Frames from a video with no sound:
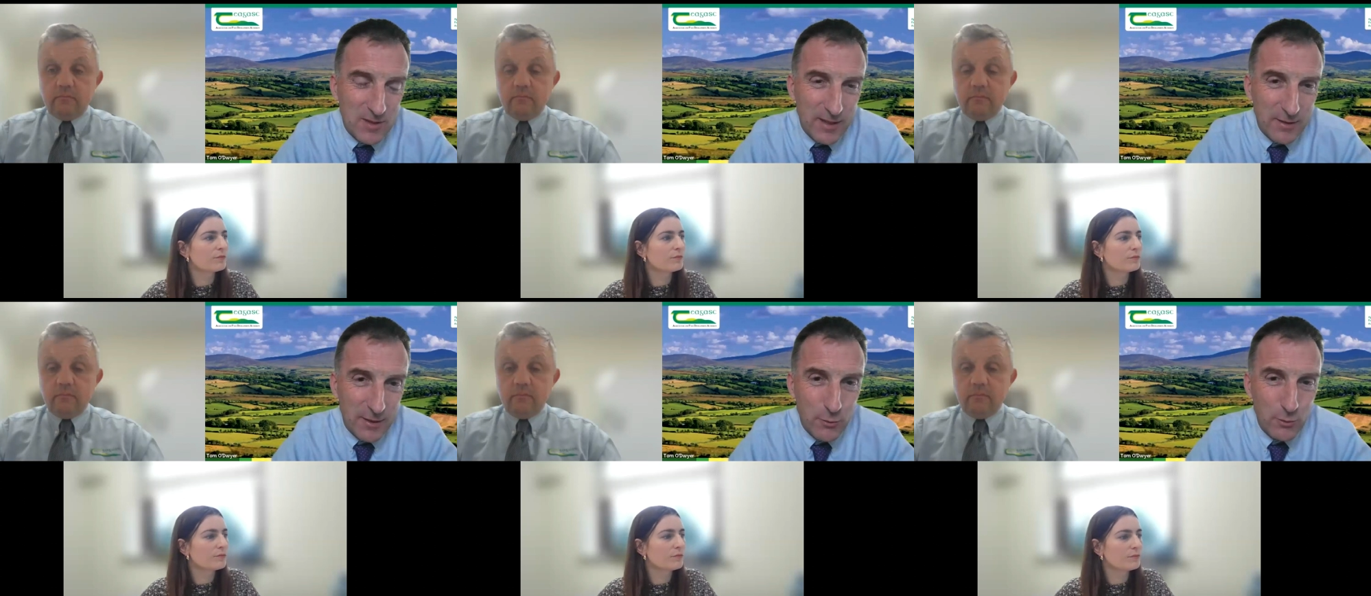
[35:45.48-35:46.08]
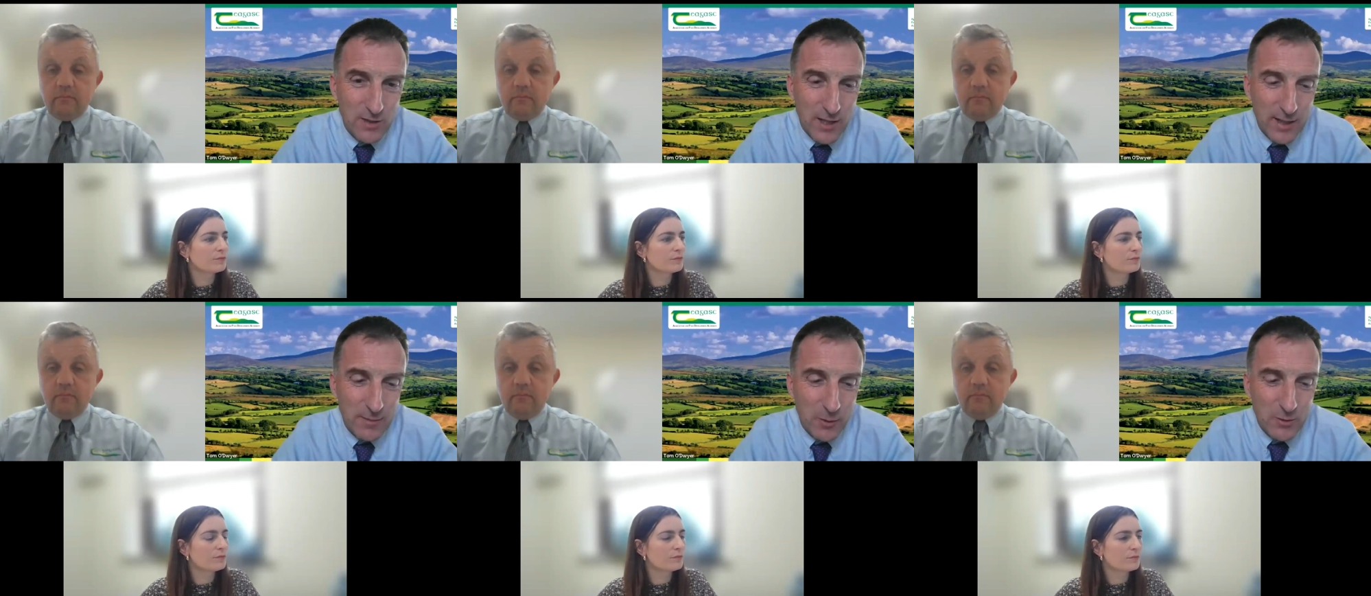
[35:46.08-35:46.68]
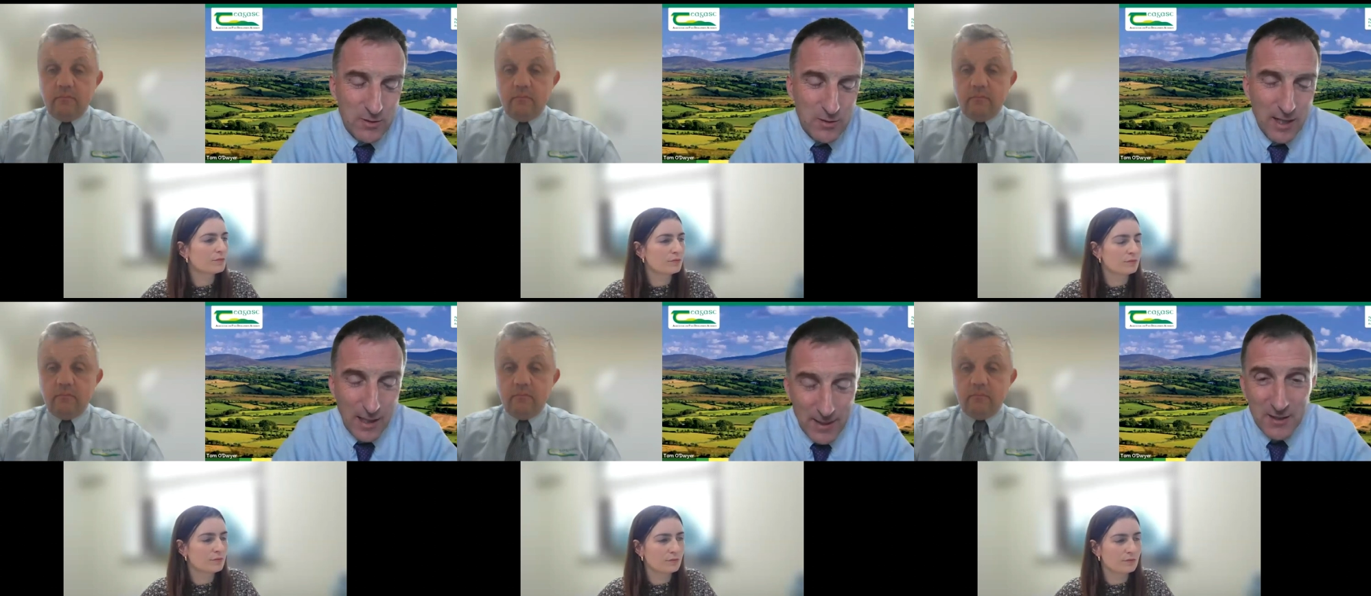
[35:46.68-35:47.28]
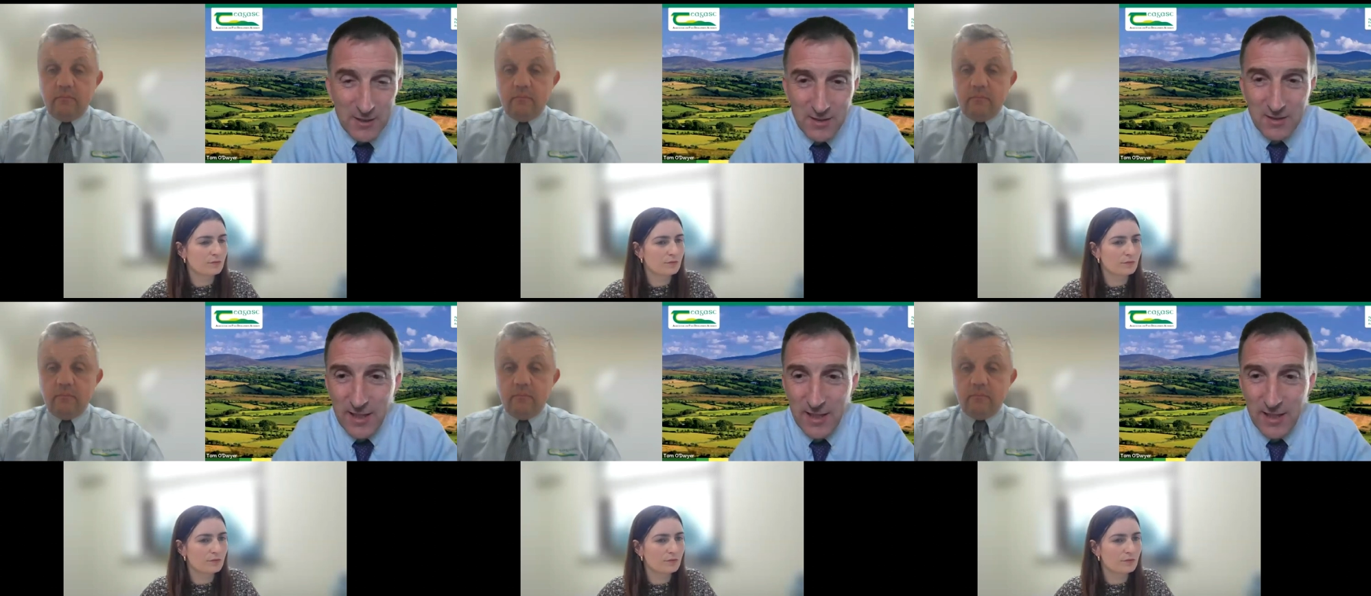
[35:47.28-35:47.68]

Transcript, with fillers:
Speaker 1: um, the new signpost climate action